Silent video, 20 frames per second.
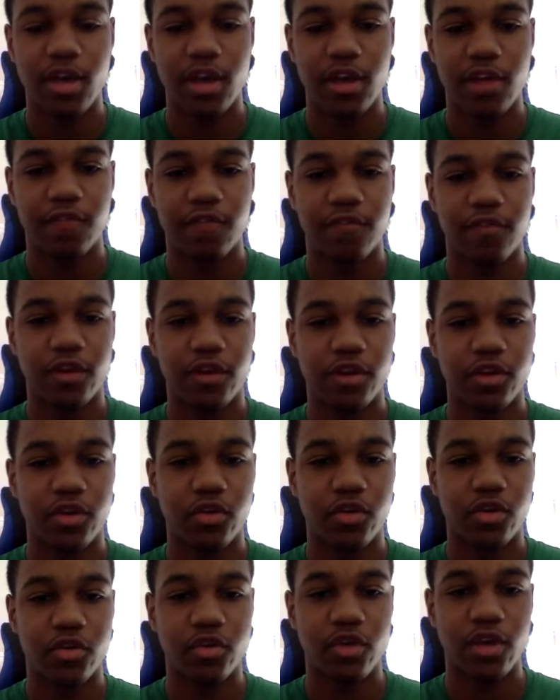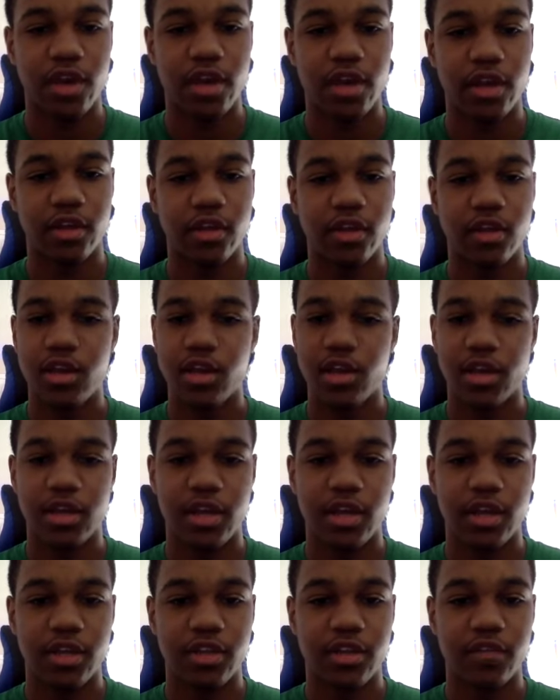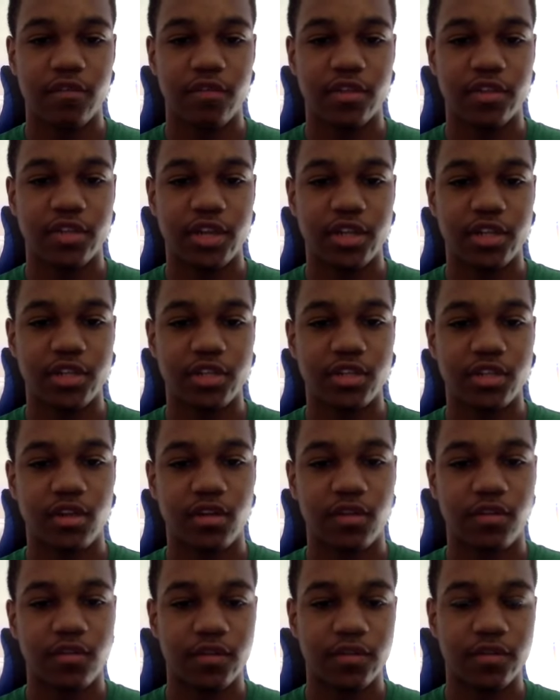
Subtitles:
in front of you and you gotta get different touches off.